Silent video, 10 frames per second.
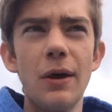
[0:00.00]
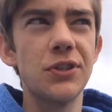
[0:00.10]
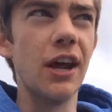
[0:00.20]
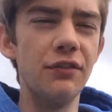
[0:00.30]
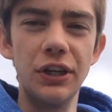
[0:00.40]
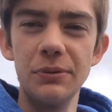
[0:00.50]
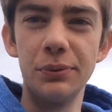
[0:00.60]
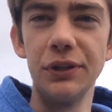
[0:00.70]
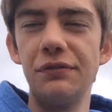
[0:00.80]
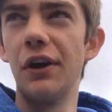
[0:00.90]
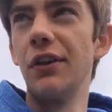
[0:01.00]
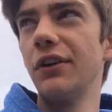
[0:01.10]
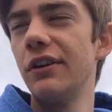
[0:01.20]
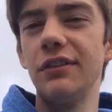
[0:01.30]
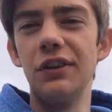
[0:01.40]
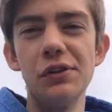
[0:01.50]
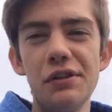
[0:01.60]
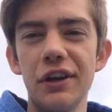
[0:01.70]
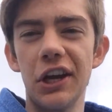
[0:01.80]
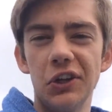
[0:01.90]
that was kind of a complete failure. The only
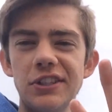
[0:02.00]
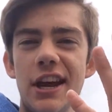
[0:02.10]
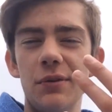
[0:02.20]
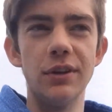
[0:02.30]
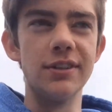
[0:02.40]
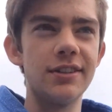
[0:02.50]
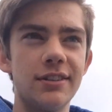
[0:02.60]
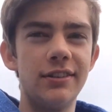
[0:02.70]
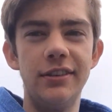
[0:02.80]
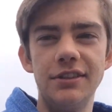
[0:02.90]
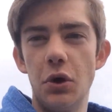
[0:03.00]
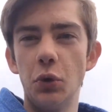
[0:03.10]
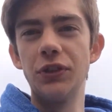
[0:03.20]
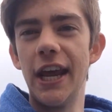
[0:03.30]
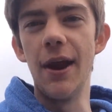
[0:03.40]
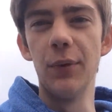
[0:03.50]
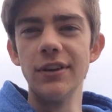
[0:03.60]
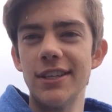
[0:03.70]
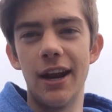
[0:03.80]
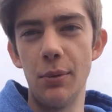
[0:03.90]
thing I looked at was old
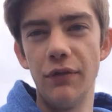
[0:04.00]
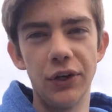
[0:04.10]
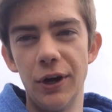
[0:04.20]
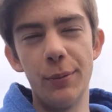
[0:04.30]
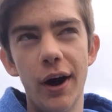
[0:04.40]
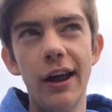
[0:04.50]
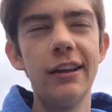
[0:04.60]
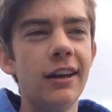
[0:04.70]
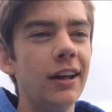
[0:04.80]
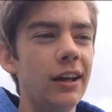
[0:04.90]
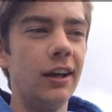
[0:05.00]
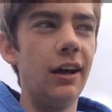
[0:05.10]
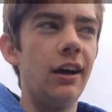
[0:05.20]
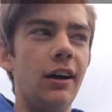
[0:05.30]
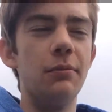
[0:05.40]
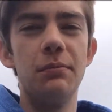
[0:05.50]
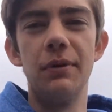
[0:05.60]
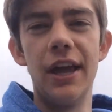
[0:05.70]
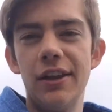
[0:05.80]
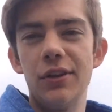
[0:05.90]
cameras that I'm never gonna buy,
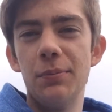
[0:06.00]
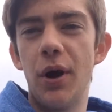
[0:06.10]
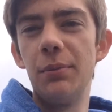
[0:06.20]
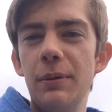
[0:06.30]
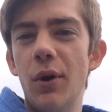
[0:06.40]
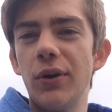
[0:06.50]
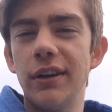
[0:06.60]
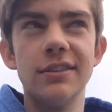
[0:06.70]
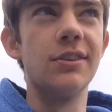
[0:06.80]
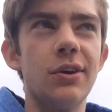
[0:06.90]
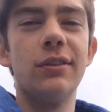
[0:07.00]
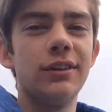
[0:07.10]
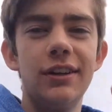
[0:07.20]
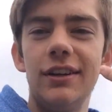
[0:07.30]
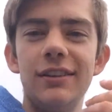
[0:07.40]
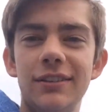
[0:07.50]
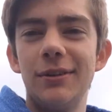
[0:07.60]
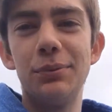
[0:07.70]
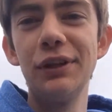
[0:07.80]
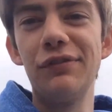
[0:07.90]
and they're probably broken, so
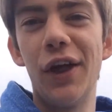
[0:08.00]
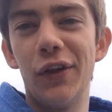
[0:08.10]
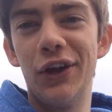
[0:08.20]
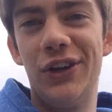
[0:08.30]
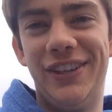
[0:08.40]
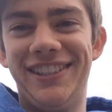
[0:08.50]
complete failure.